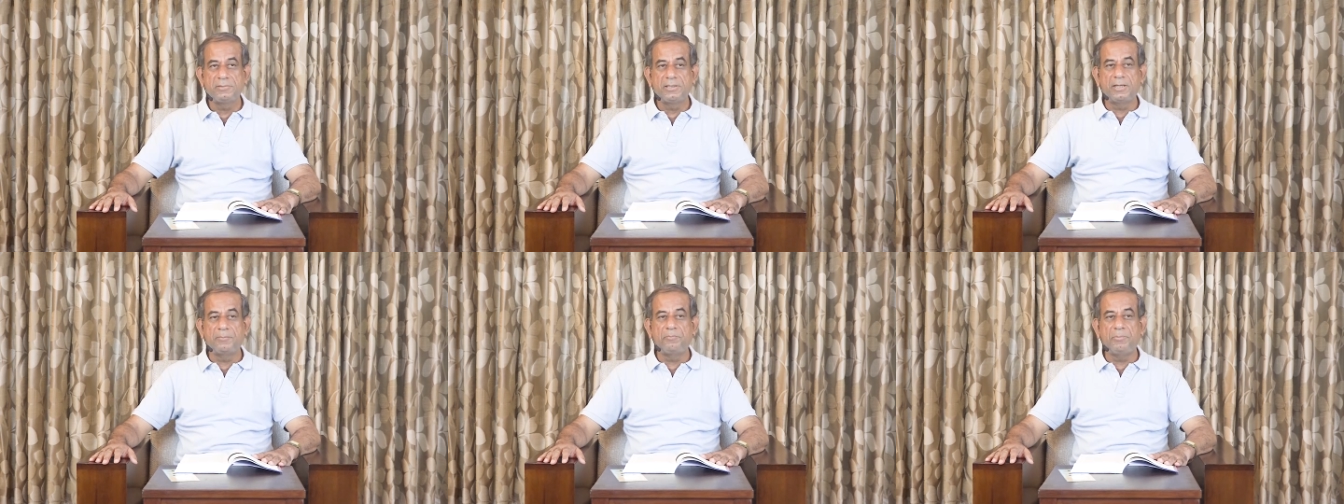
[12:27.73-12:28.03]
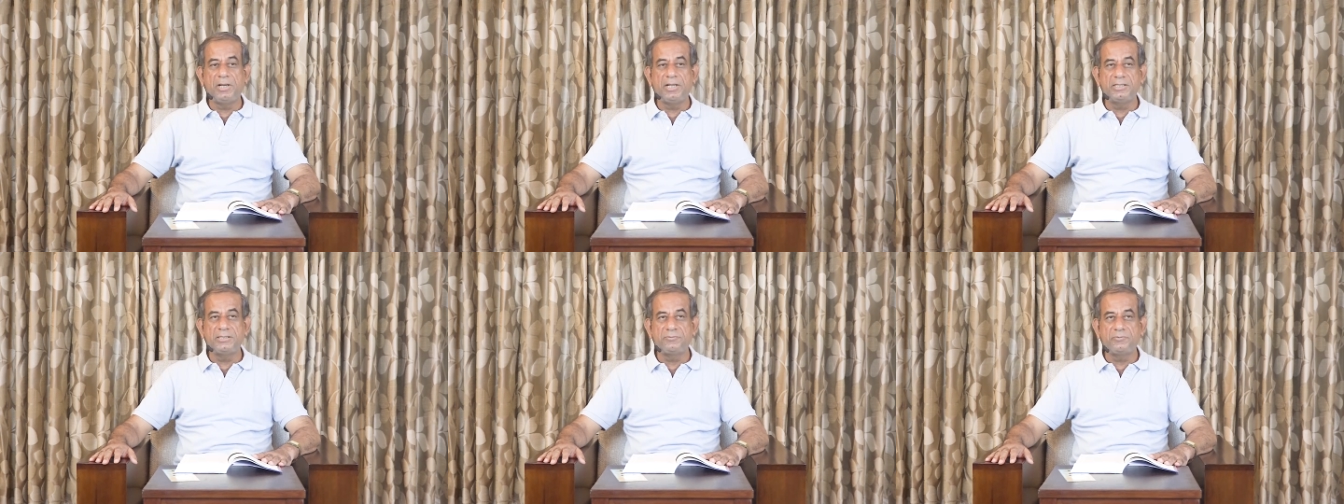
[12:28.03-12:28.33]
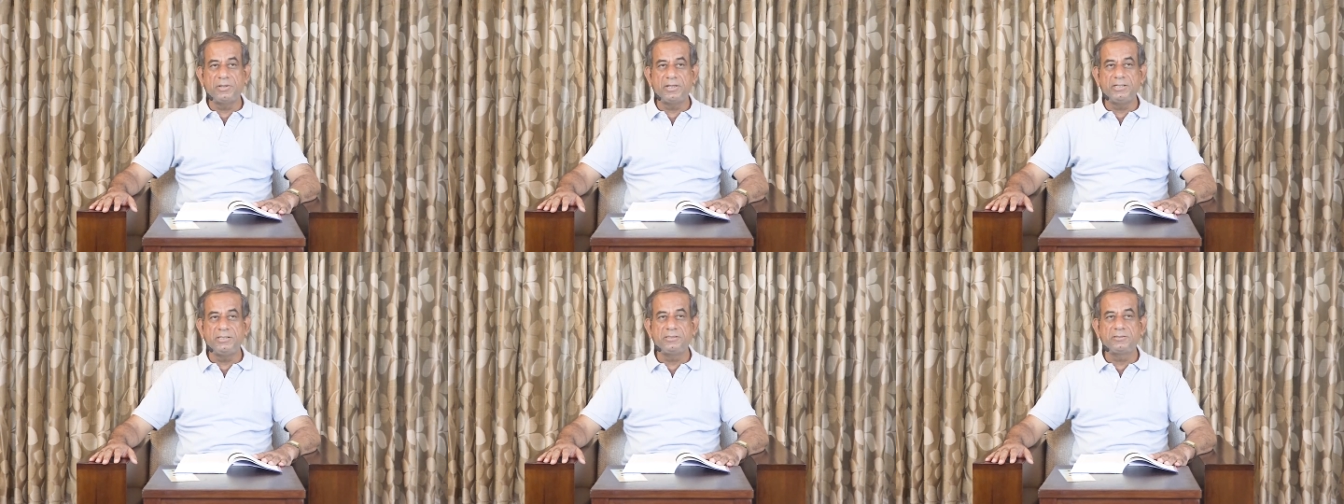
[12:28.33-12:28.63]
the
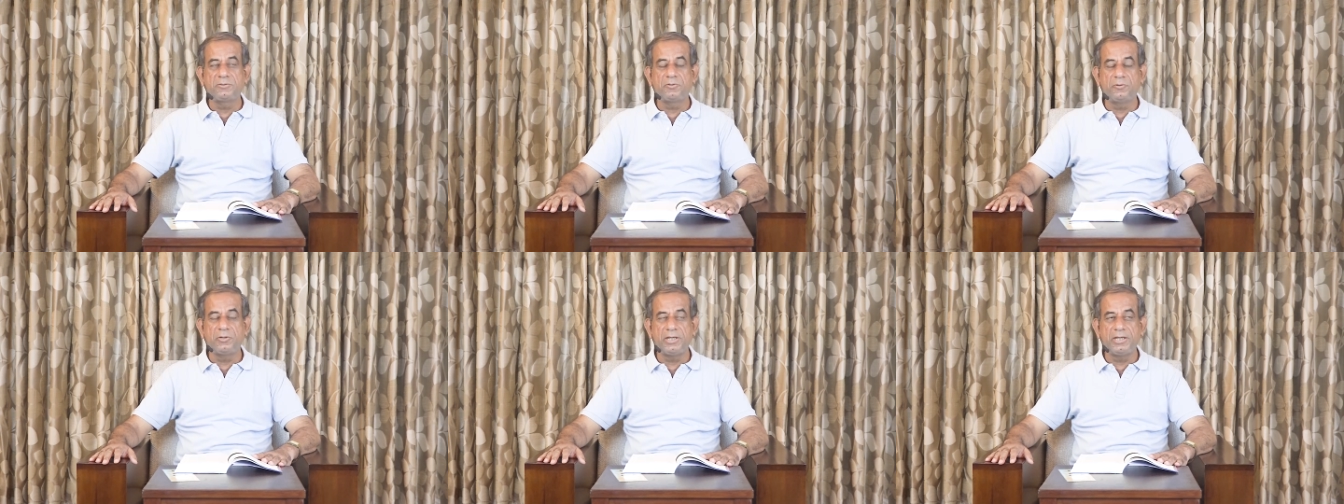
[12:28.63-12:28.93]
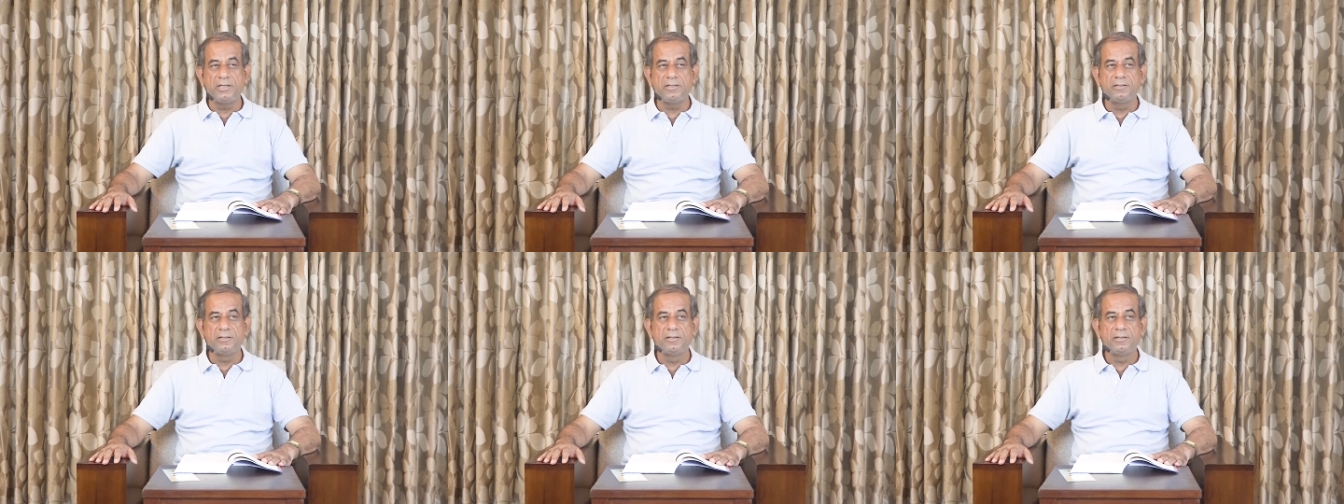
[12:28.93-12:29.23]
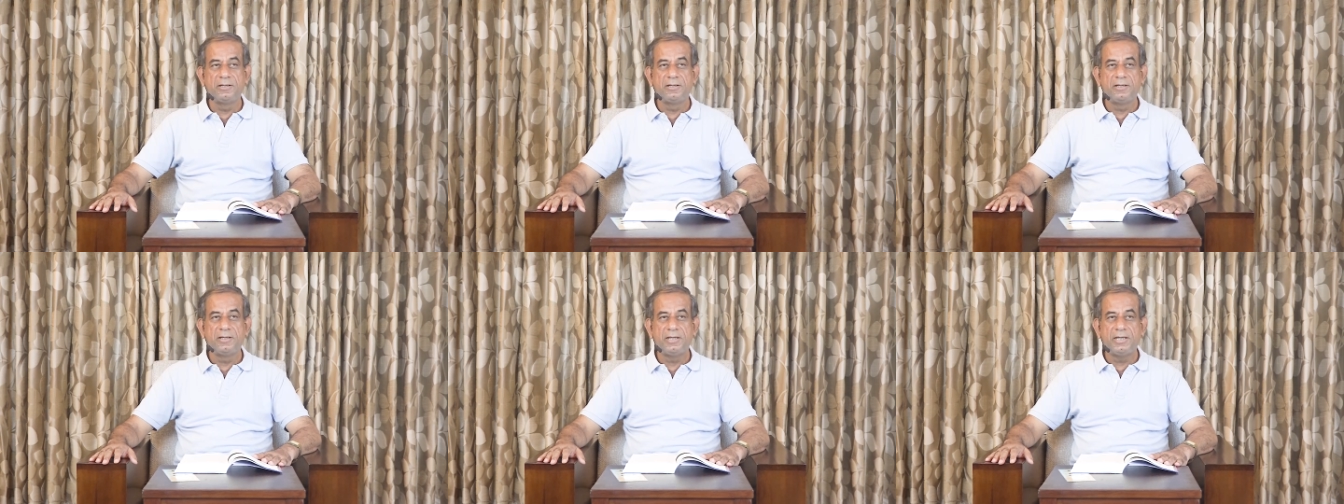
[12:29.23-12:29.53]
place where he is going,
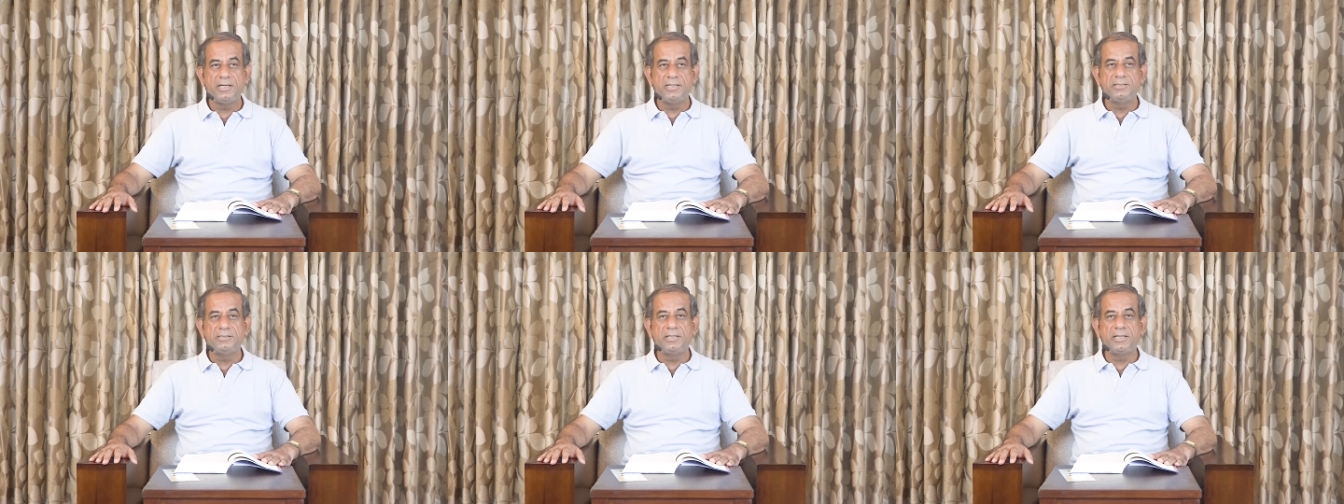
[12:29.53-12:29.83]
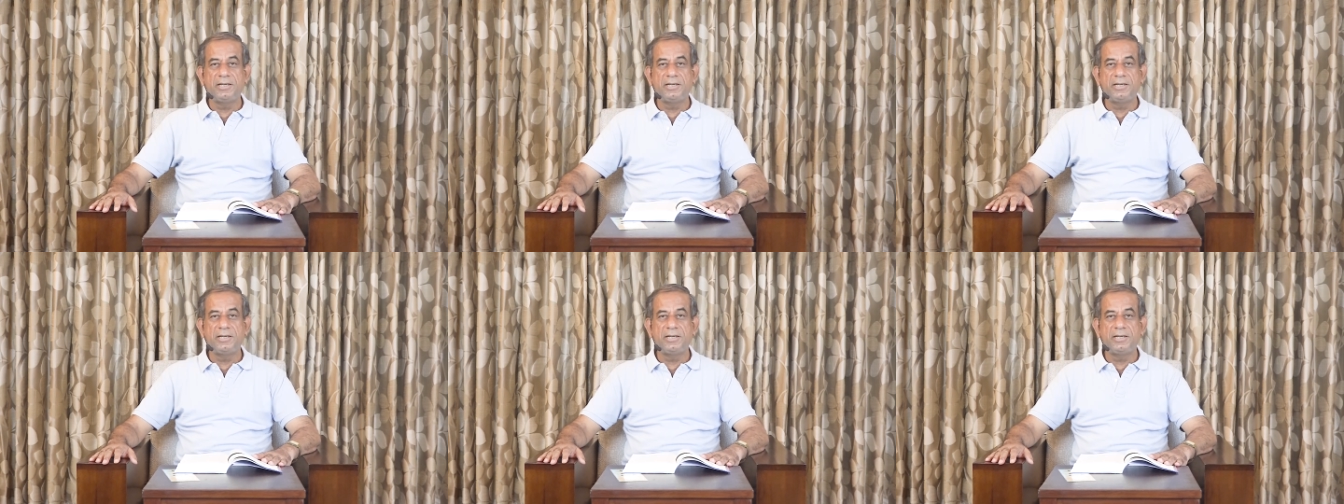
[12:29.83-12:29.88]
is